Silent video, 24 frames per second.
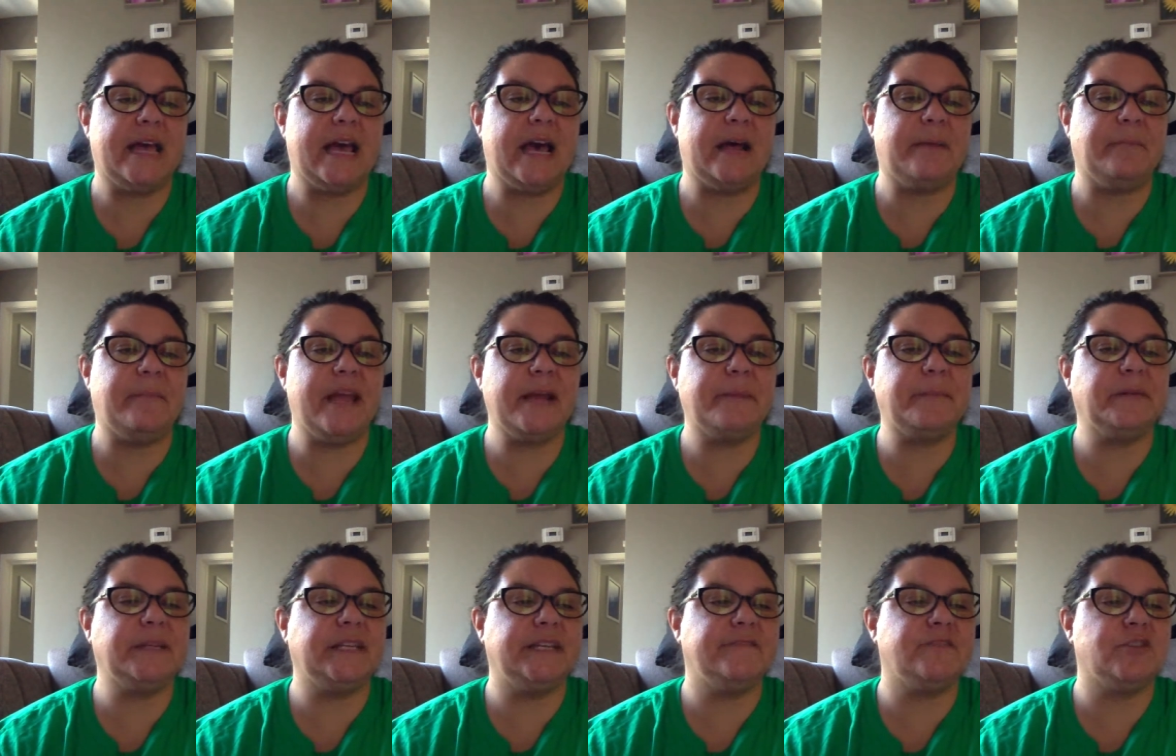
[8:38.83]
A make
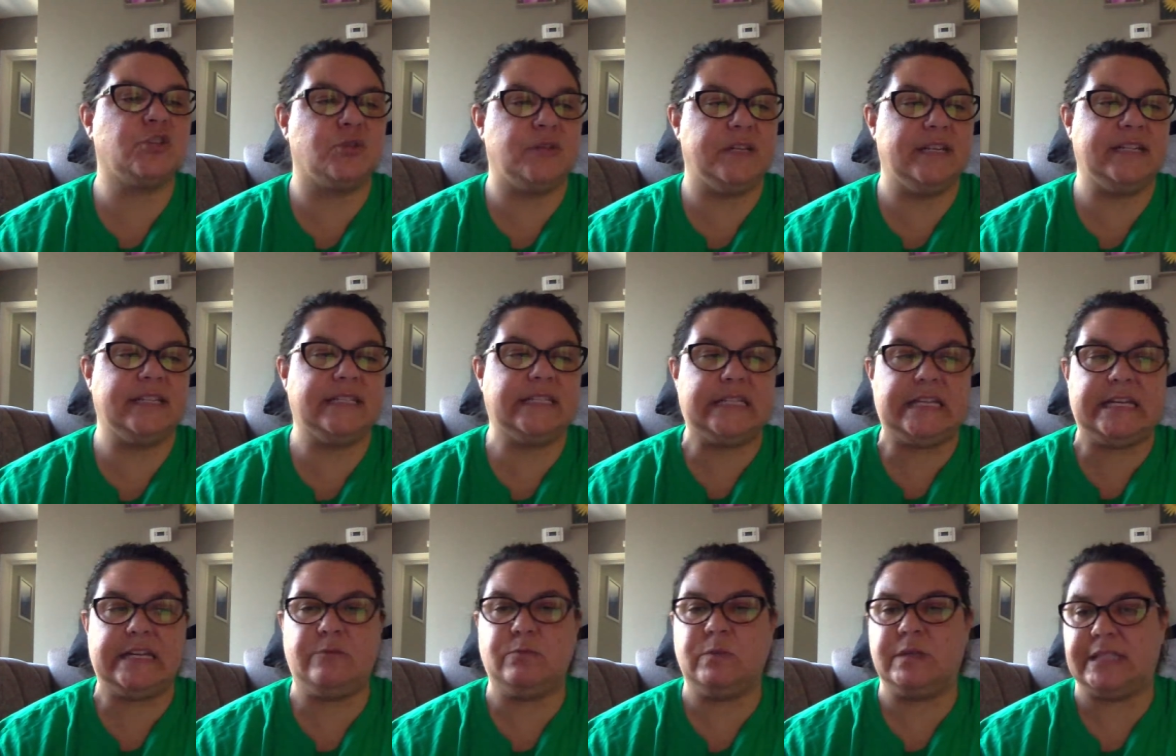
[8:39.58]
believe street
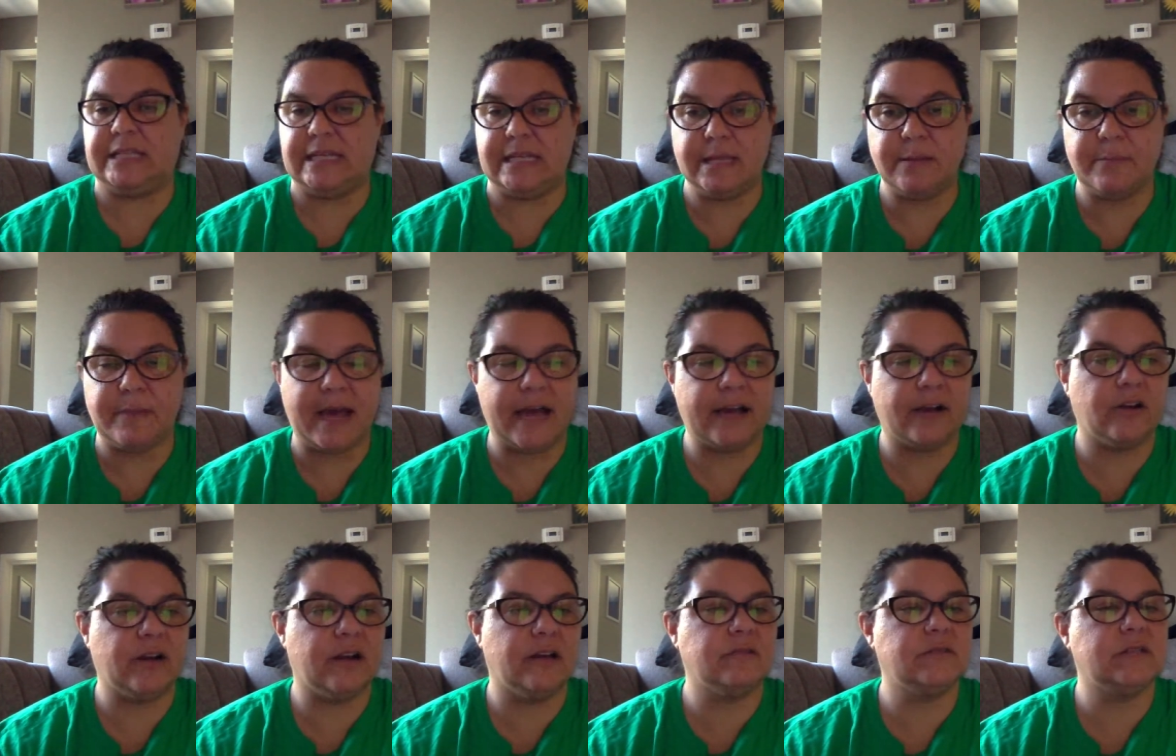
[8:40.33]
scene was in the
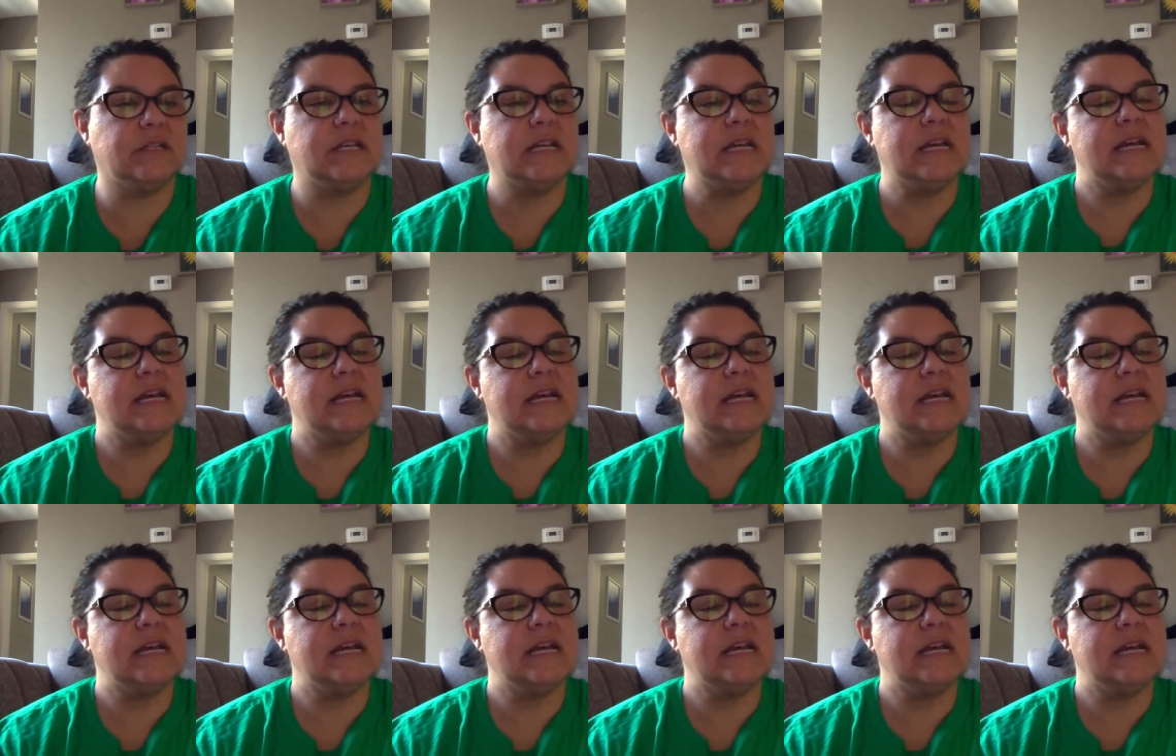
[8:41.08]
background.